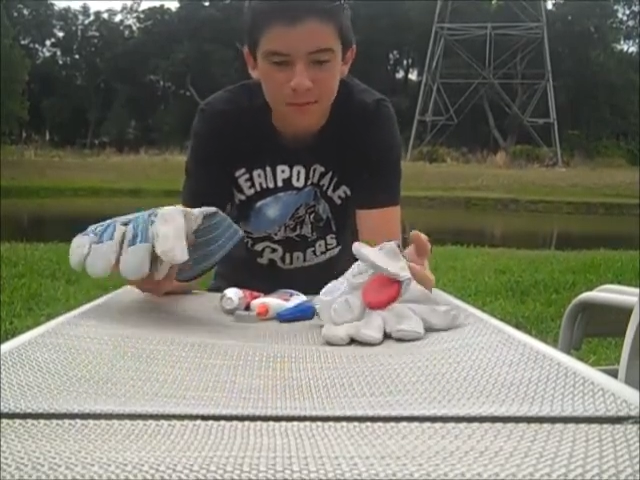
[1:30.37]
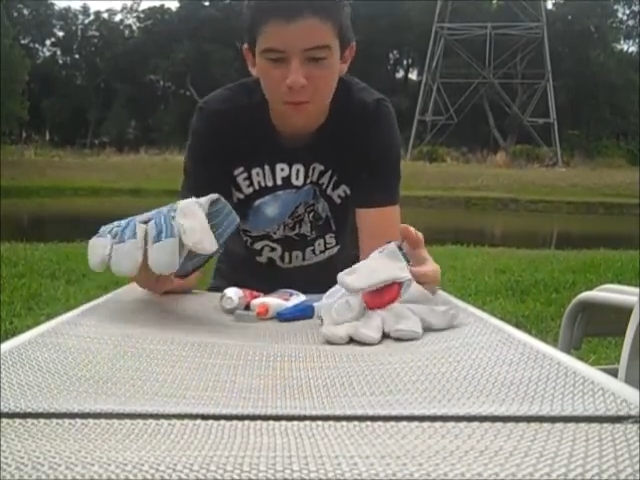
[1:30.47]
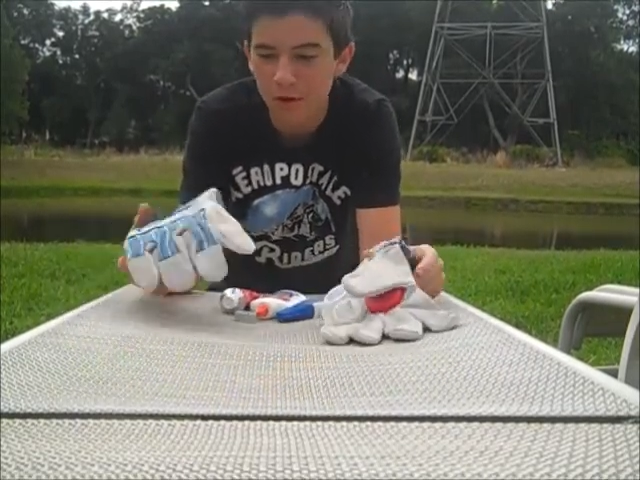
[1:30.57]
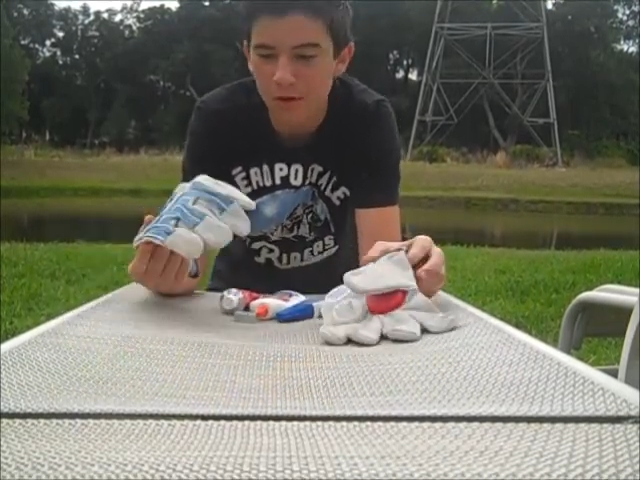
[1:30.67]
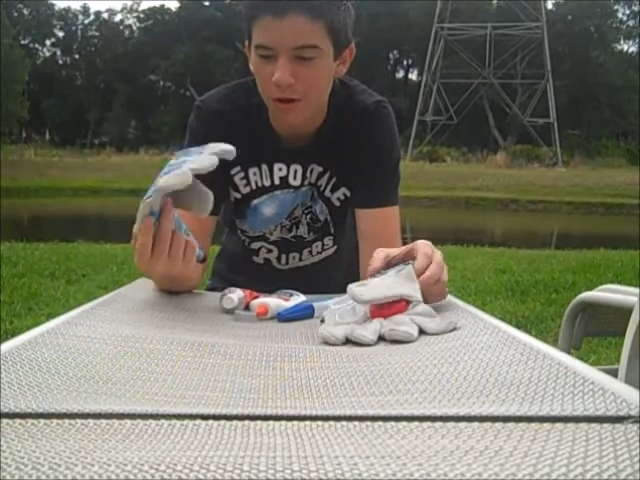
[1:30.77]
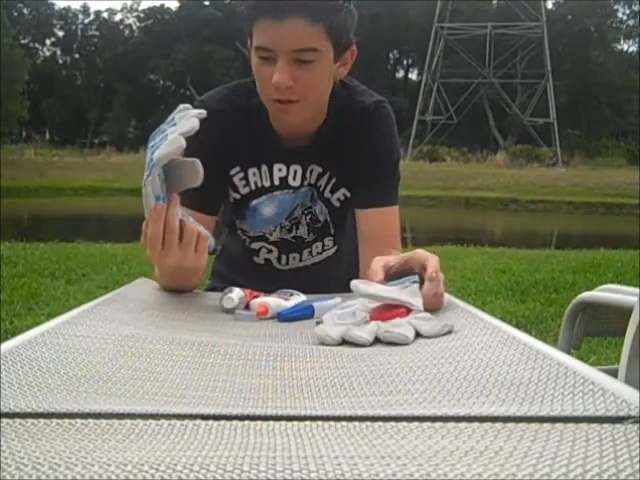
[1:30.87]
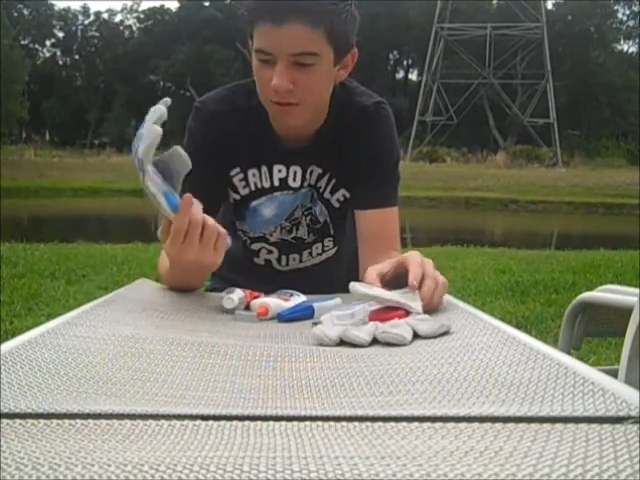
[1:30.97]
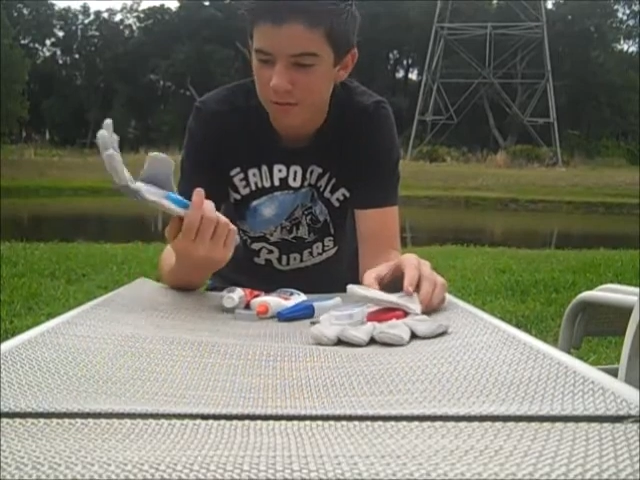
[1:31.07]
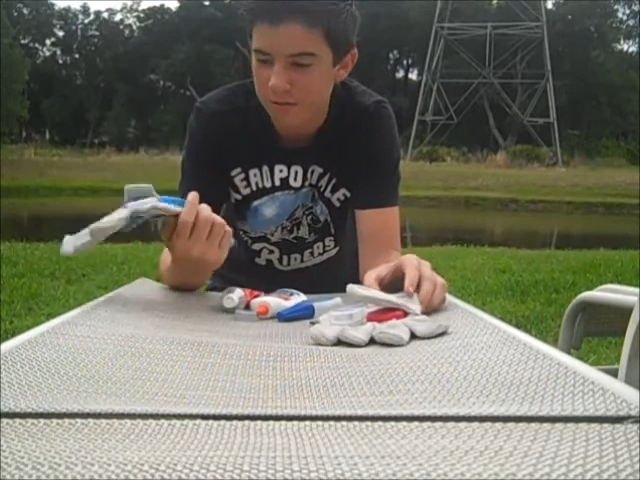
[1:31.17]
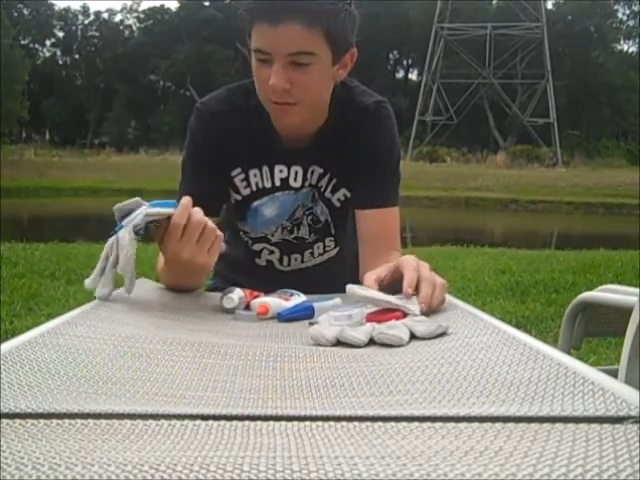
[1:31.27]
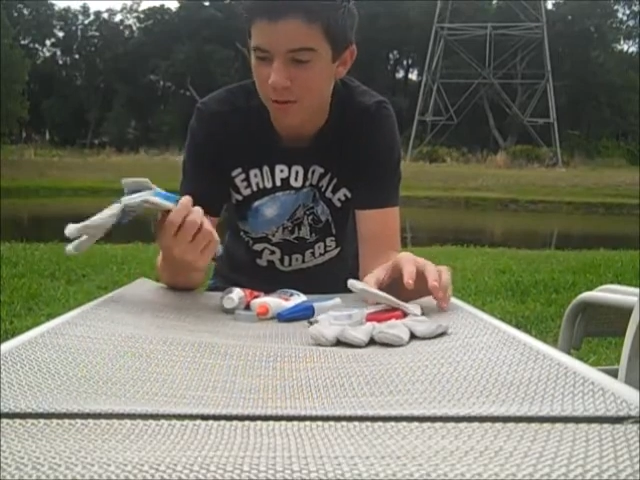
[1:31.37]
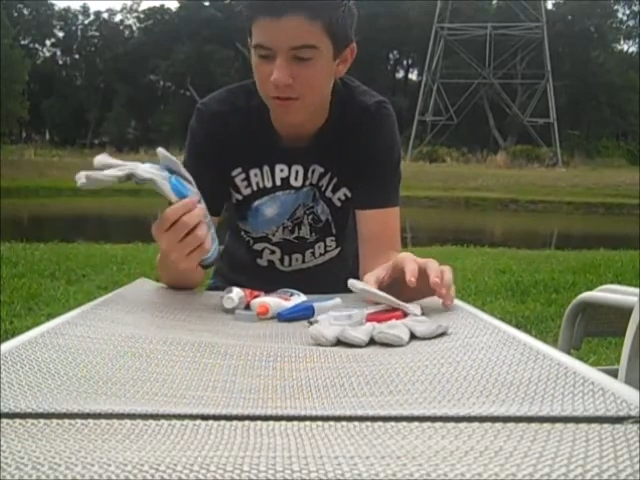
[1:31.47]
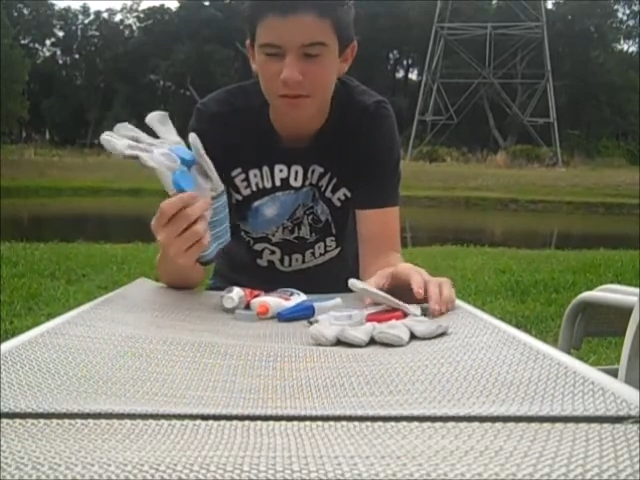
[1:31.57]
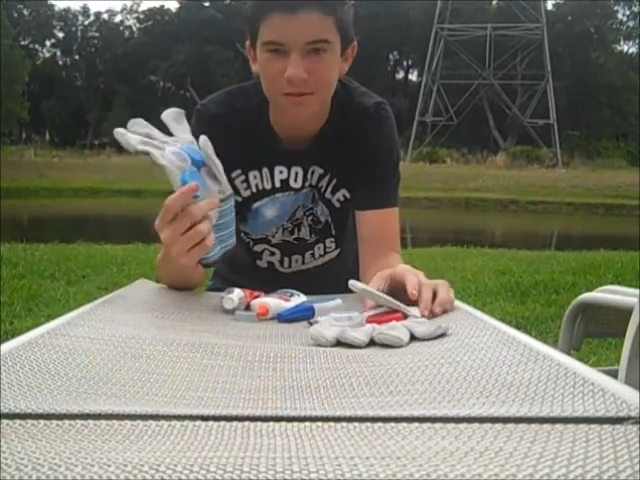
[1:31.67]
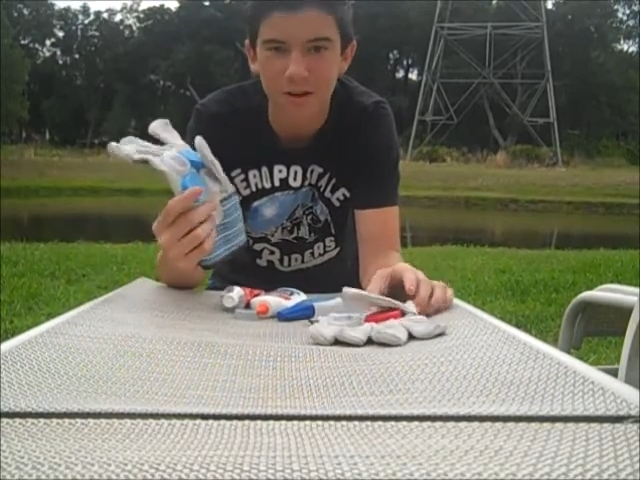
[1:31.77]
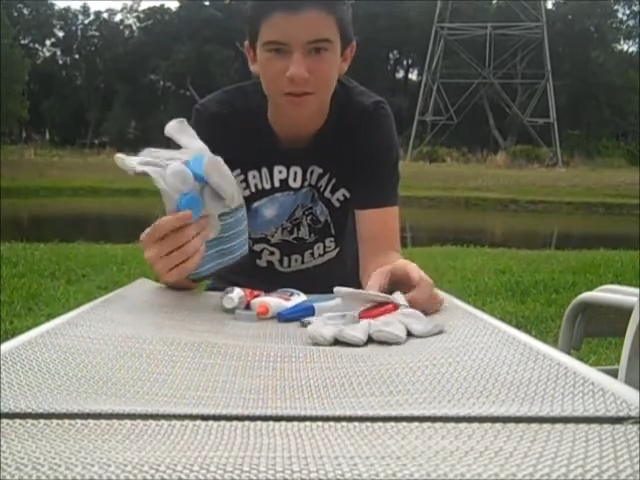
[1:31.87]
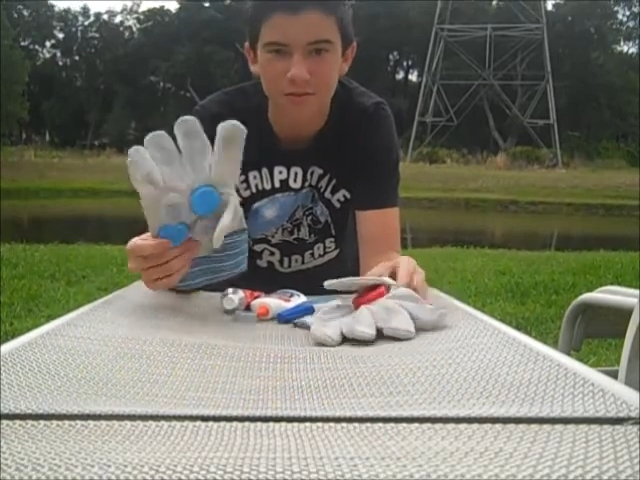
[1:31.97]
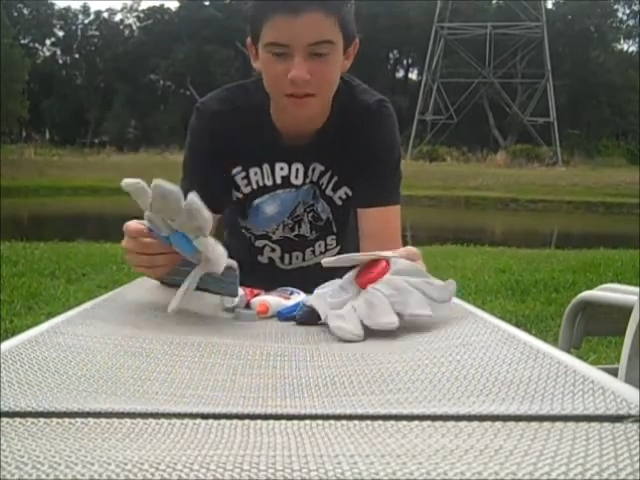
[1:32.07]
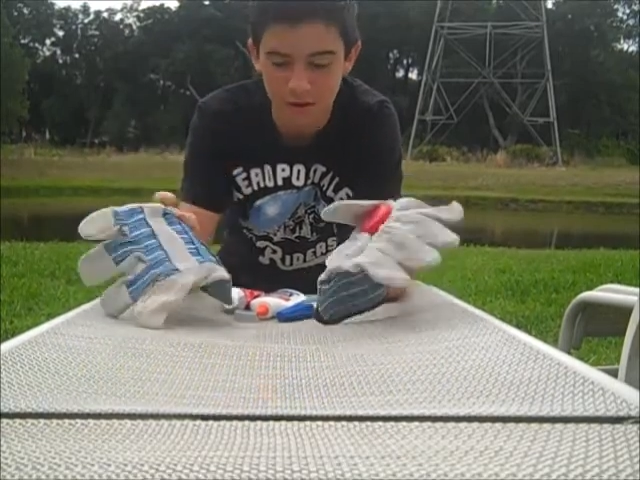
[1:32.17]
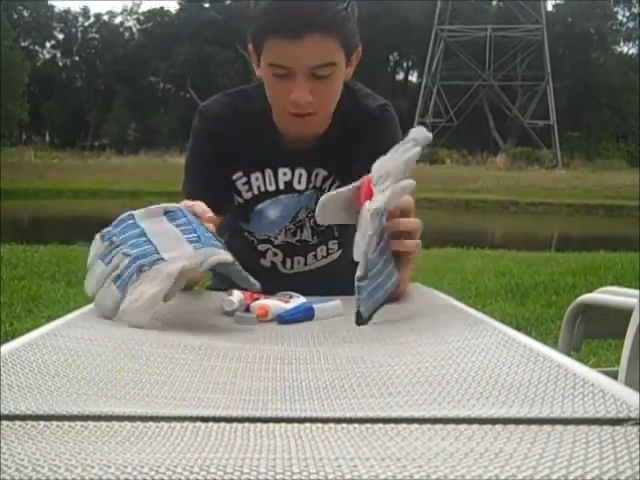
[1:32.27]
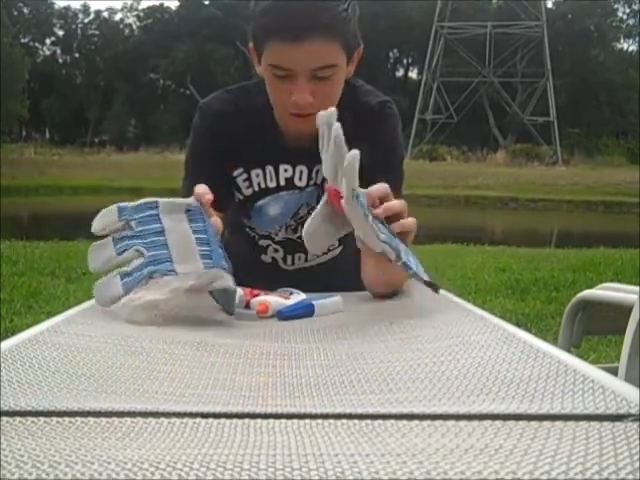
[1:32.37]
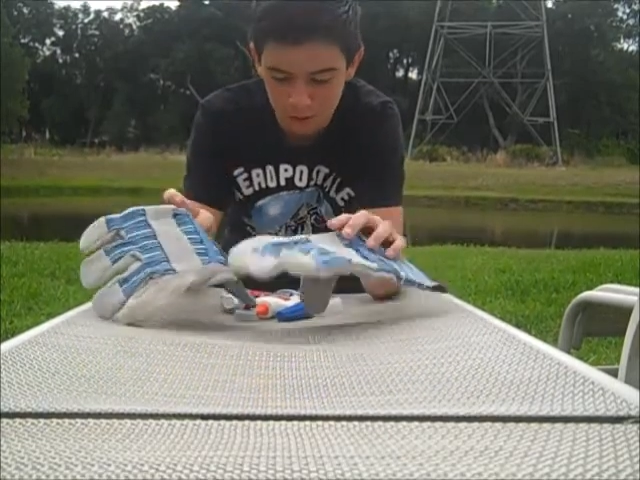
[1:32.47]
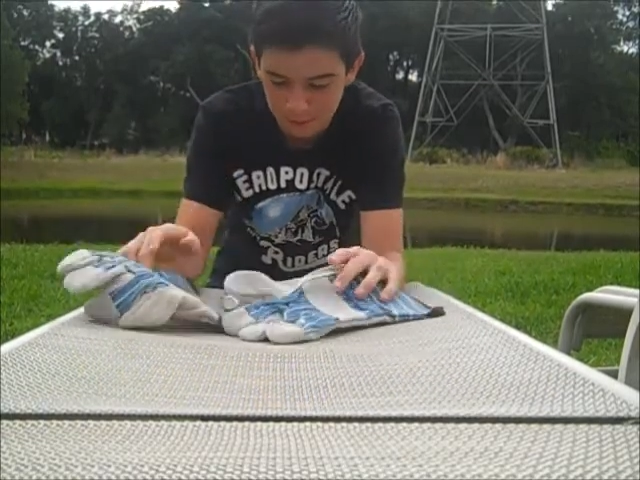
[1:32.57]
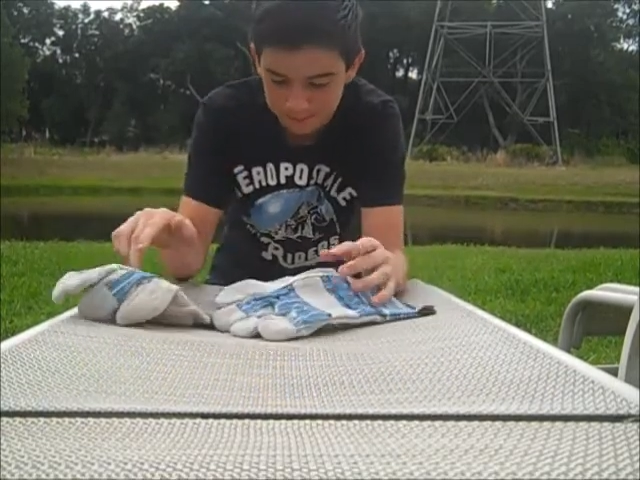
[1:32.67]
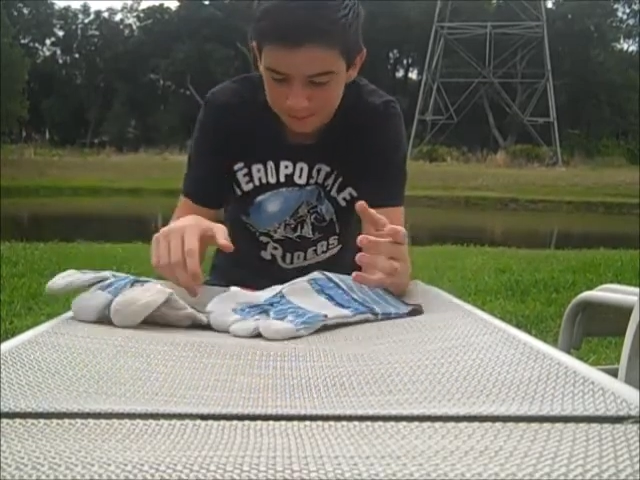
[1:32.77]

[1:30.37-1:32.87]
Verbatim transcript: $1 for all this stuff. And the glue,